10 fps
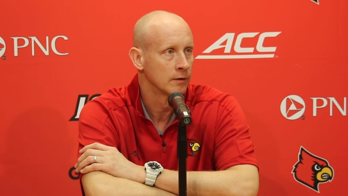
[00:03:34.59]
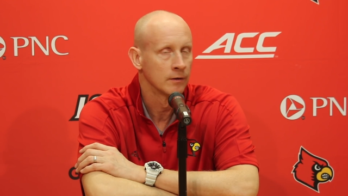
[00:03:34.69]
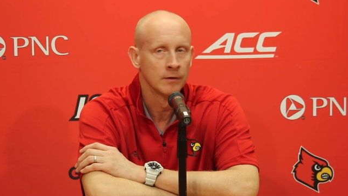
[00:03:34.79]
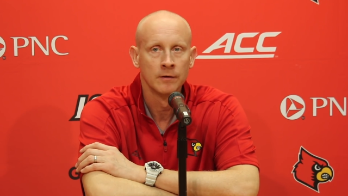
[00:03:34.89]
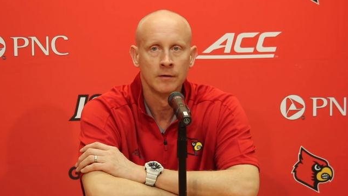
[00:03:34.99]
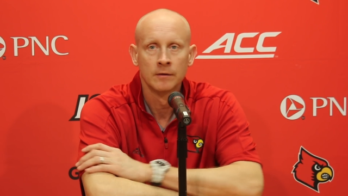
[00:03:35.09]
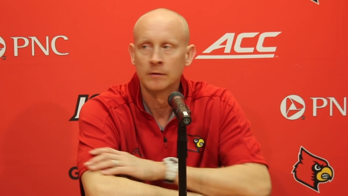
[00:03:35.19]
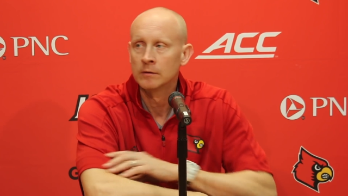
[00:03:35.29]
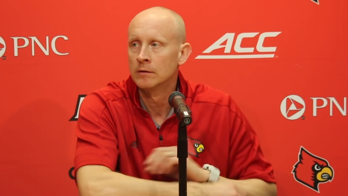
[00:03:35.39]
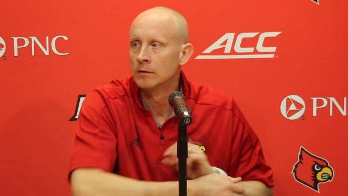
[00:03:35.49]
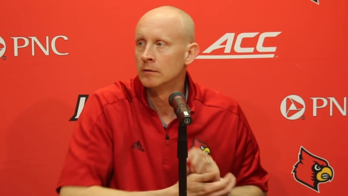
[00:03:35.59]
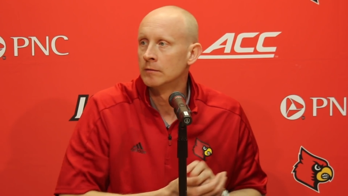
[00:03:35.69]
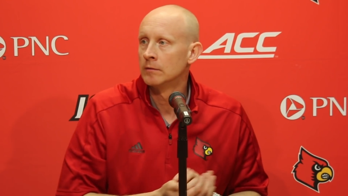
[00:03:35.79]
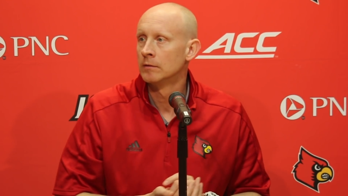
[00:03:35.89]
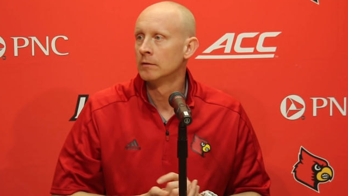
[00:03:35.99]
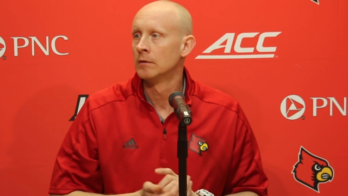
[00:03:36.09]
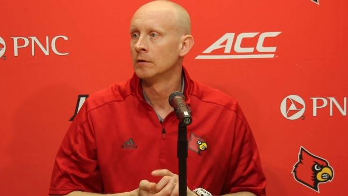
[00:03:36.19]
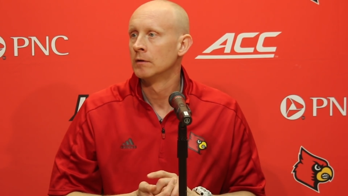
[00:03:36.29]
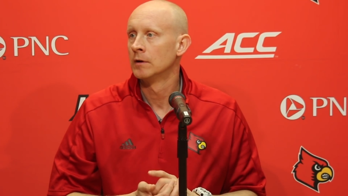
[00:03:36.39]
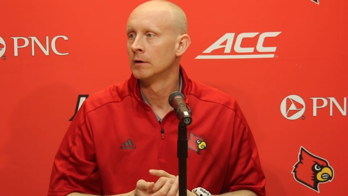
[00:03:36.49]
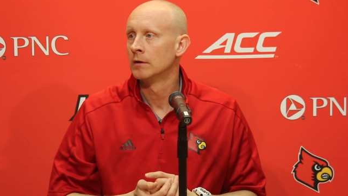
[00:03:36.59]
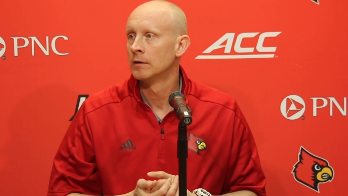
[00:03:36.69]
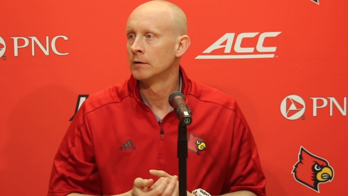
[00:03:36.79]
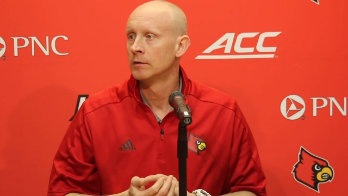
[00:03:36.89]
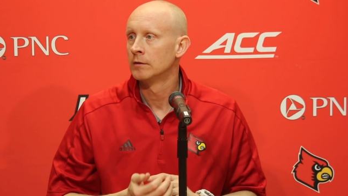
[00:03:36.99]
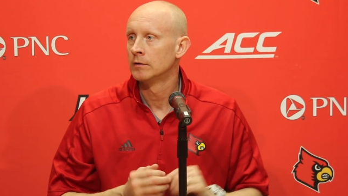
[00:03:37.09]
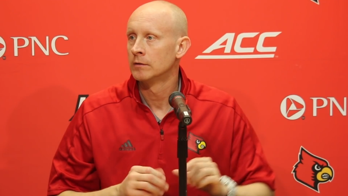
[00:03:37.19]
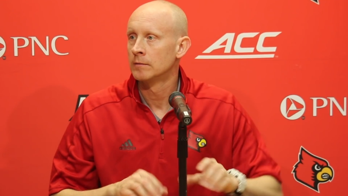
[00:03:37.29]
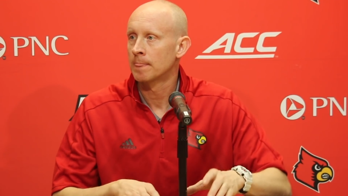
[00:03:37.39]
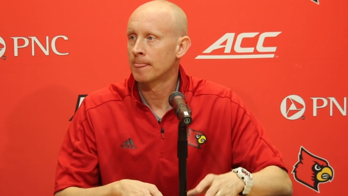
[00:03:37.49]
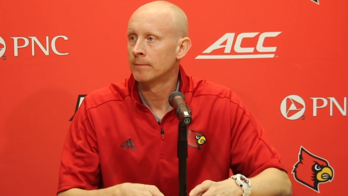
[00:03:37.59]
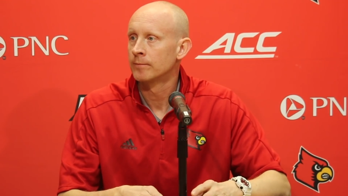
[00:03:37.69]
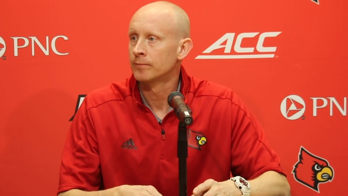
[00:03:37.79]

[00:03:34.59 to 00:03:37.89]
Nothing is said.